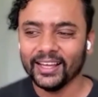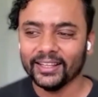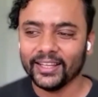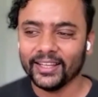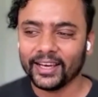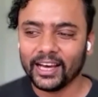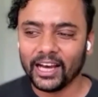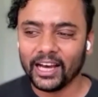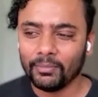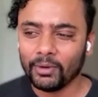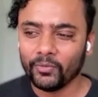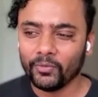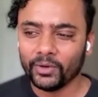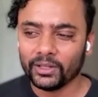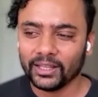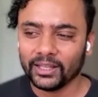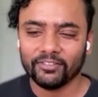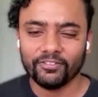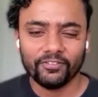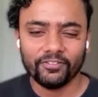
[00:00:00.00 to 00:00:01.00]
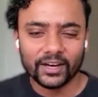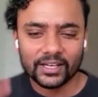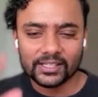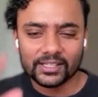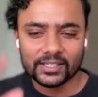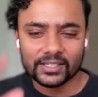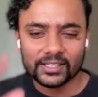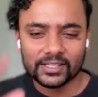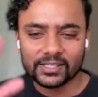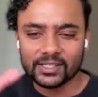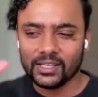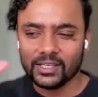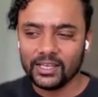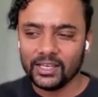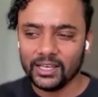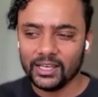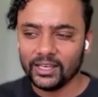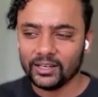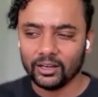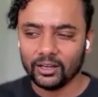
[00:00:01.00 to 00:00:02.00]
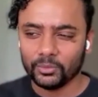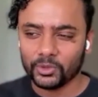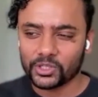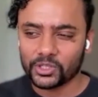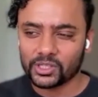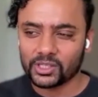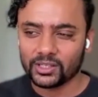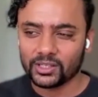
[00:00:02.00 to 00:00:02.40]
They come up with a fuzzy, almost